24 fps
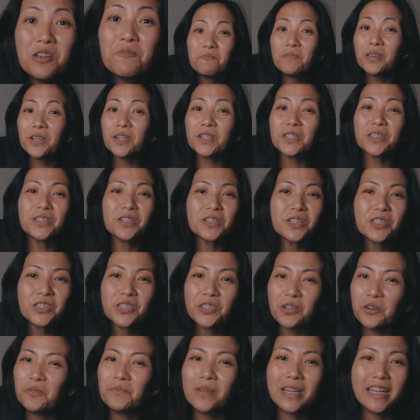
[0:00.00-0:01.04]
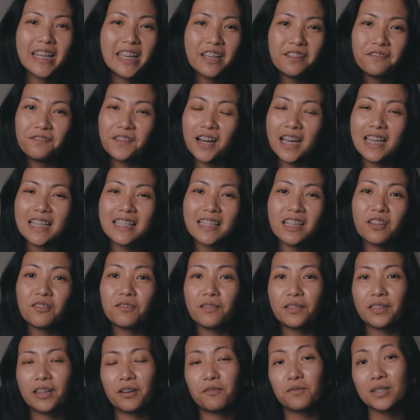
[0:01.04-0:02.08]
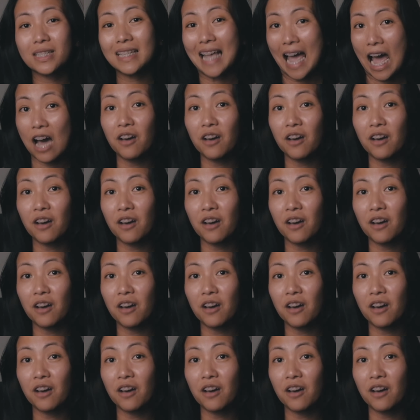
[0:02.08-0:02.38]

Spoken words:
because there's so many advice that was